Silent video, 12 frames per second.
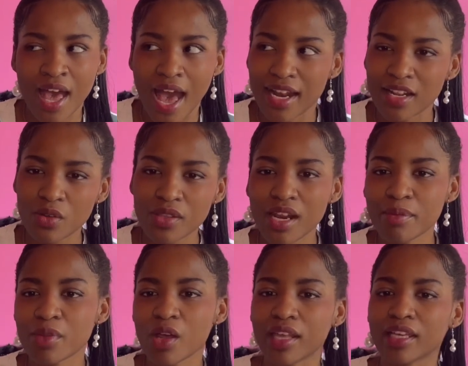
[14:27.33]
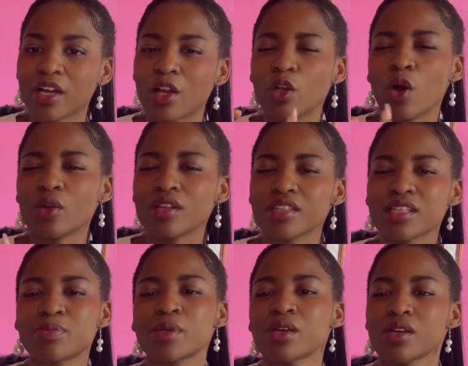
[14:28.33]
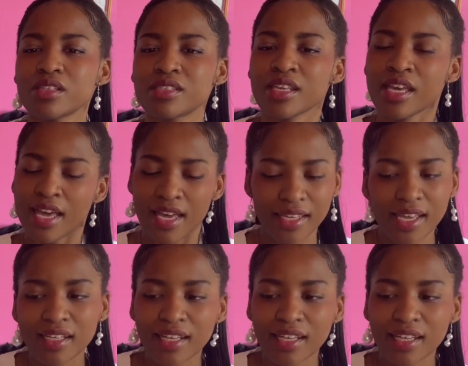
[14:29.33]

And I know that I'm not like alone in this, because again,